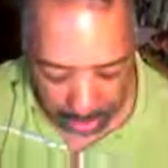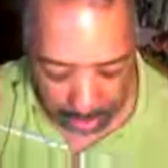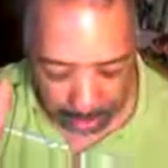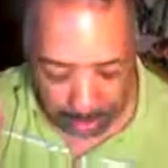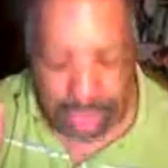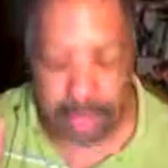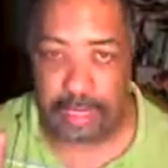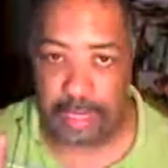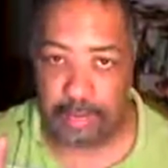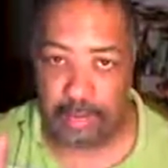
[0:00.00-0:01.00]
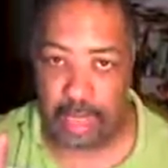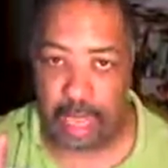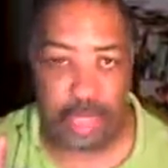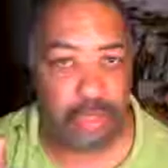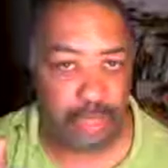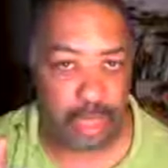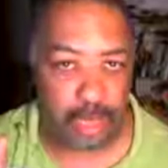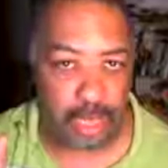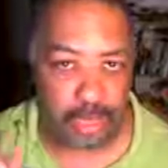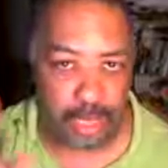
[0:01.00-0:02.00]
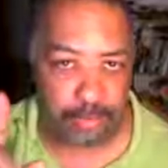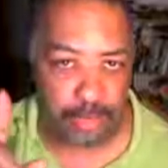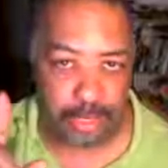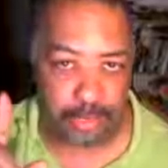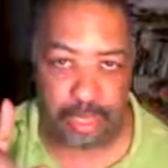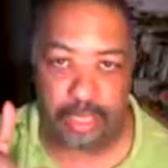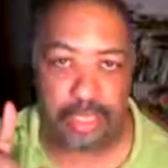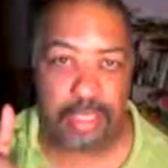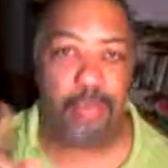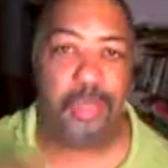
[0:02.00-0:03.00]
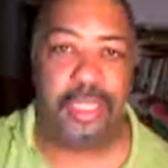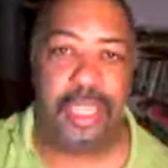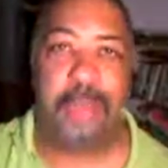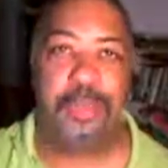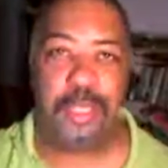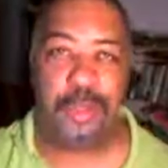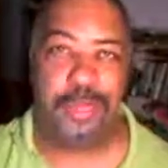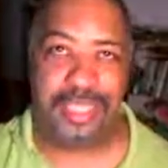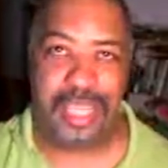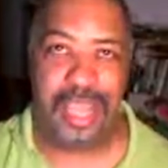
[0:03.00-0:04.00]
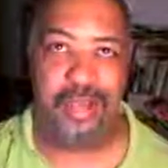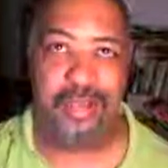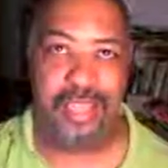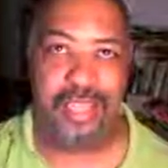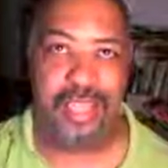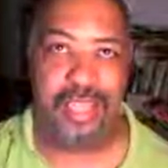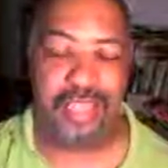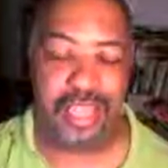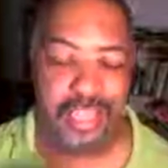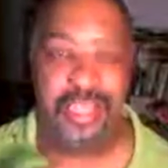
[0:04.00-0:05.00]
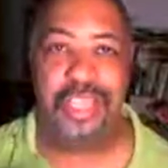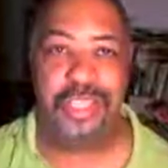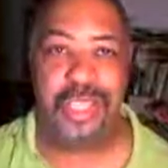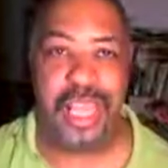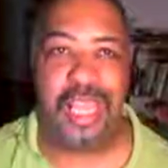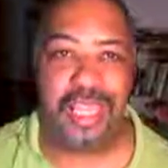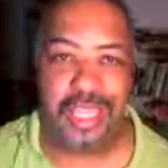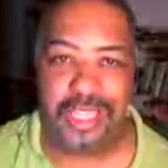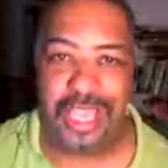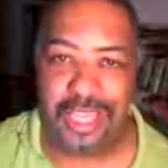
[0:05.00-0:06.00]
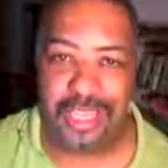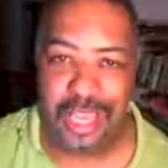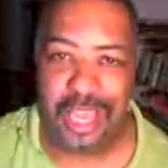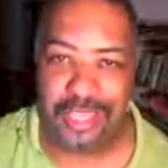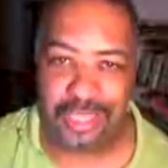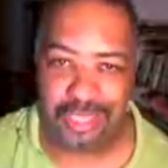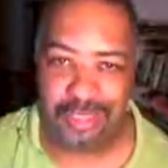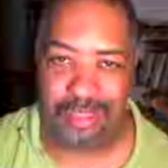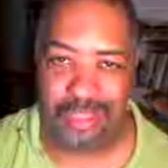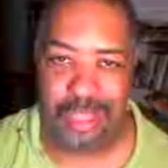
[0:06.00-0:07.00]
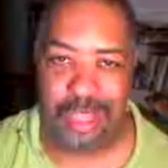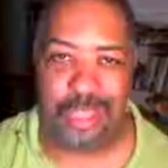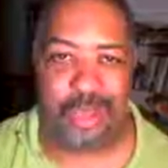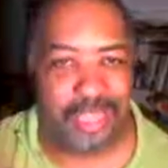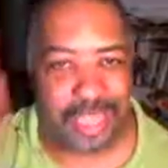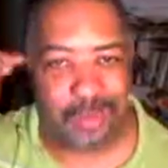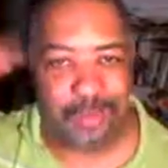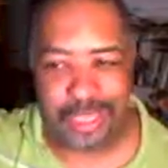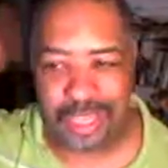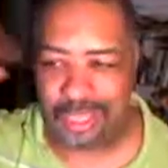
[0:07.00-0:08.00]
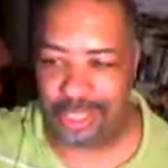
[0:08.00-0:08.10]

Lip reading: maybe. I don't know. I can't really say, because I'm assuming now. Because it just said, he said nothing. So again, we started to